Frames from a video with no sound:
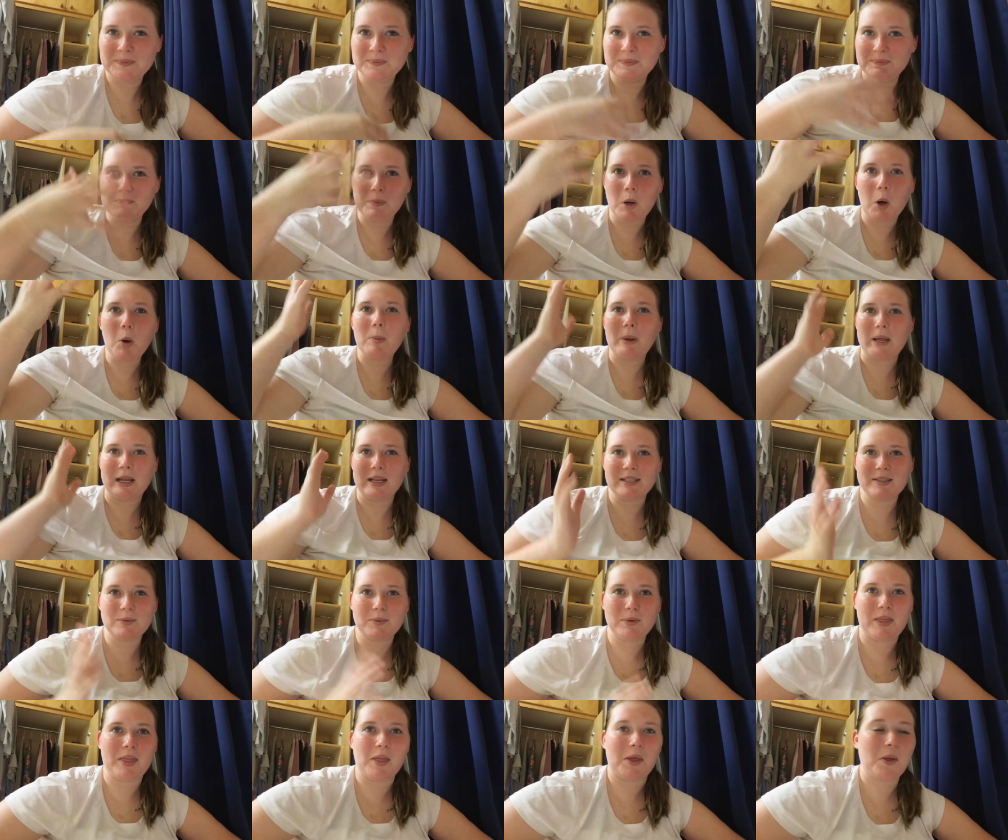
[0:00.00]

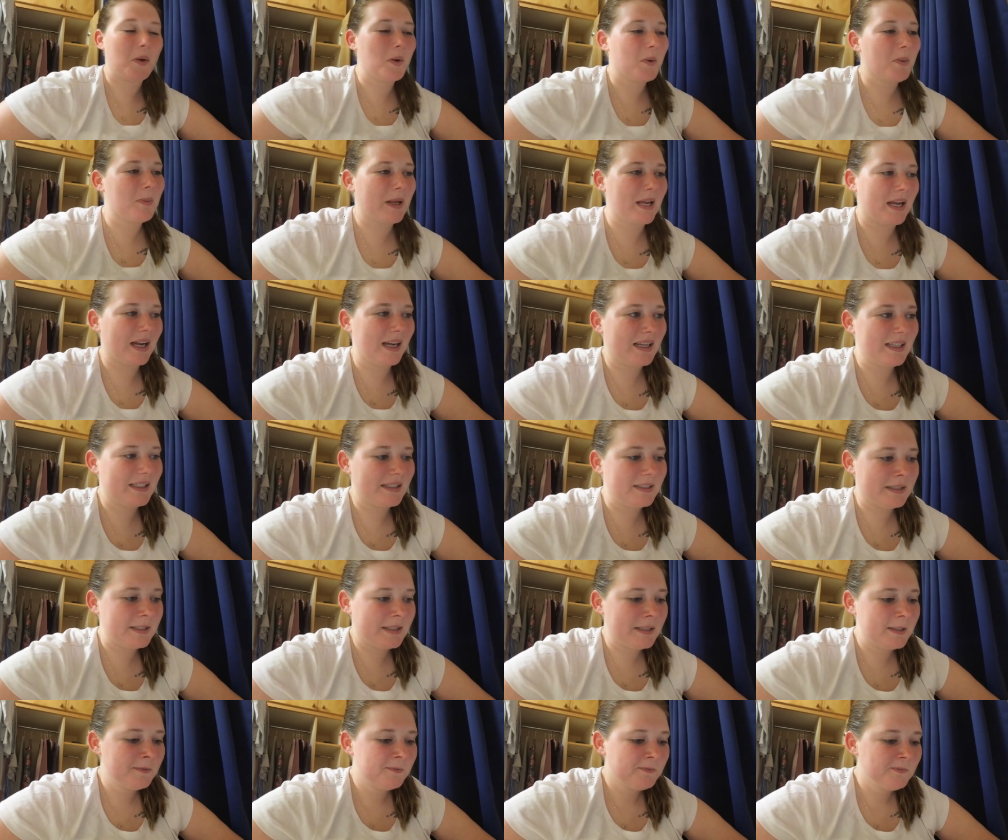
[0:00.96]
moment with you
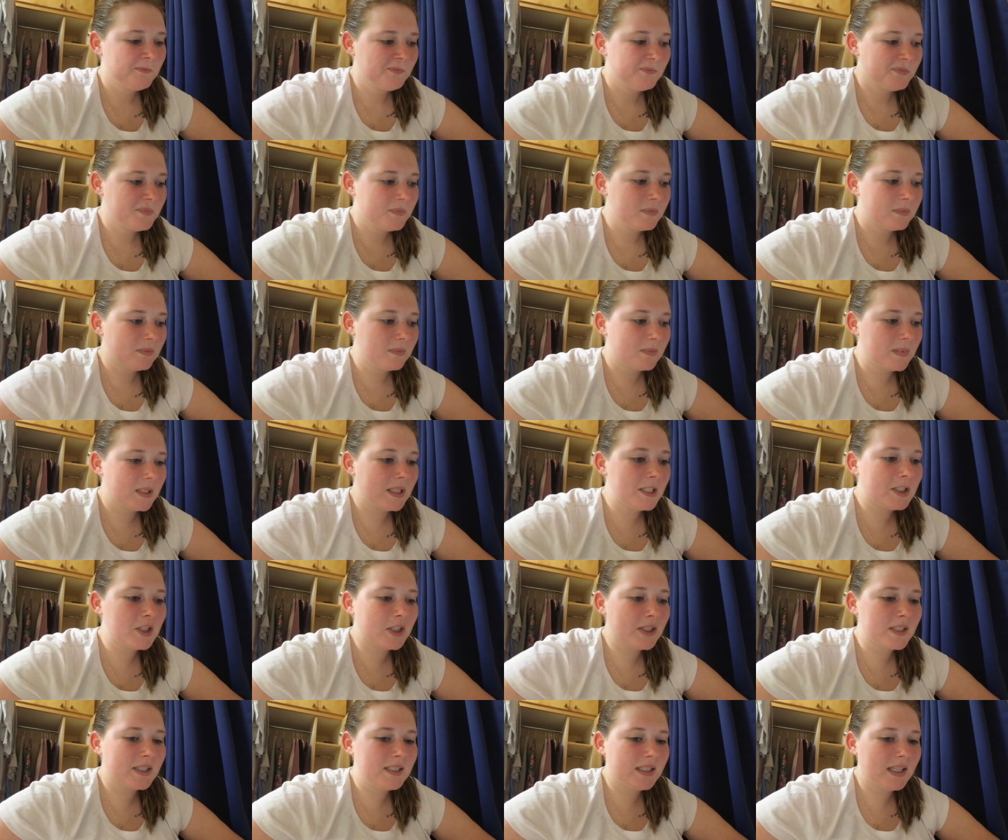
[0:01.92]
because it
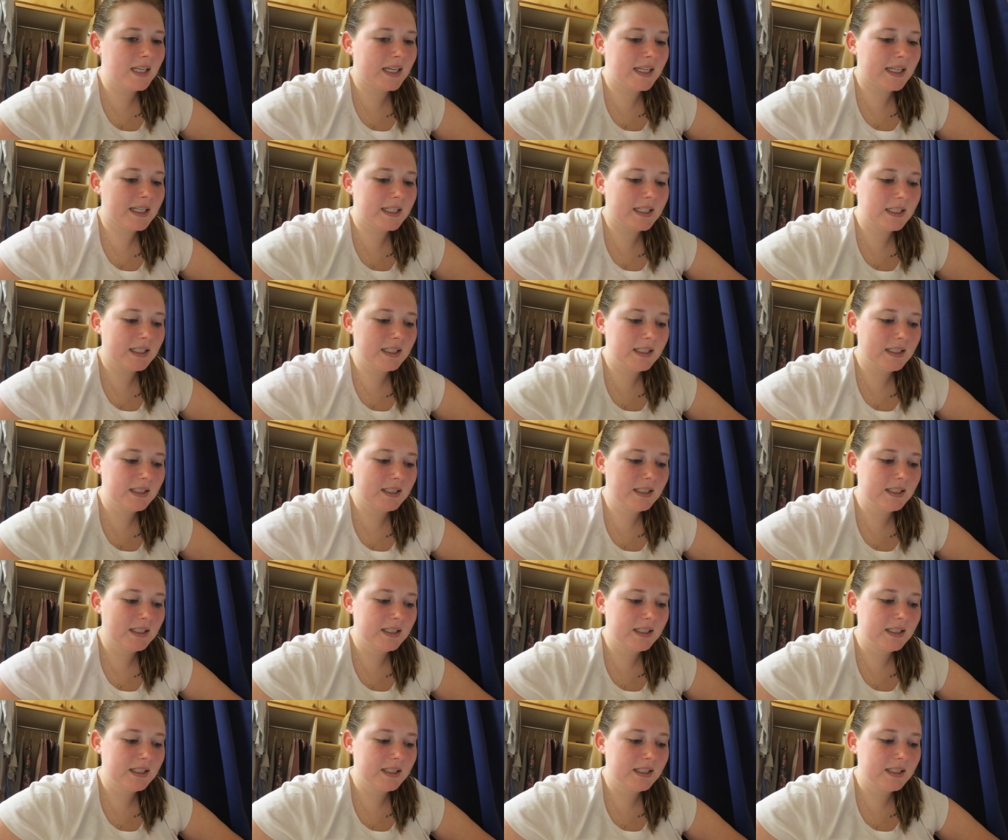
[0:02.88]
just like